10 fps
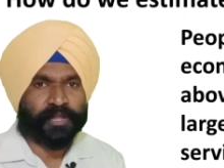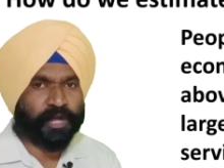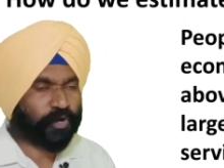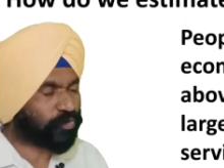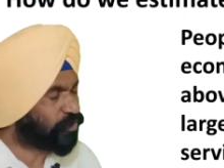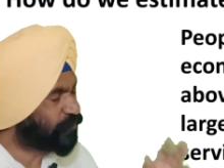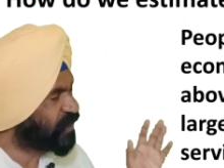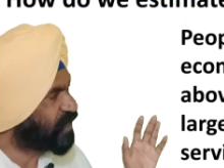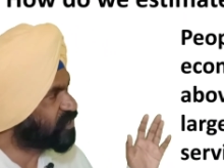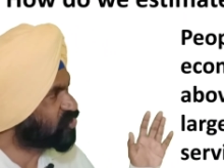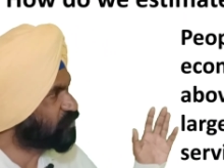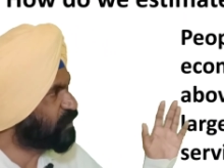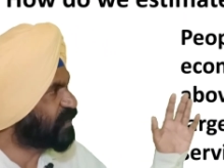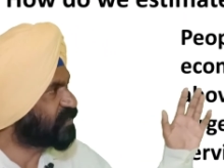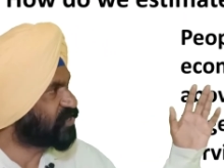how do we
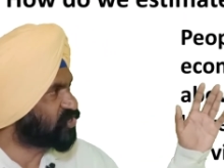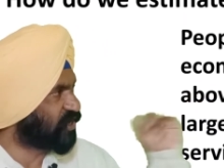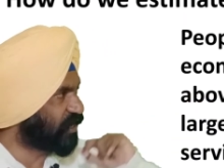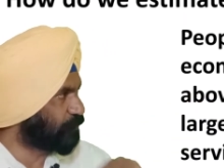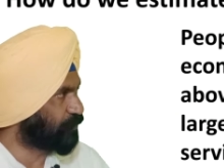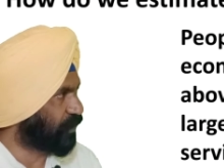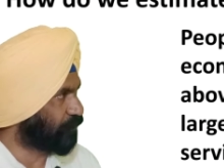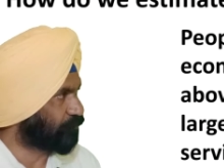estimate the GDP?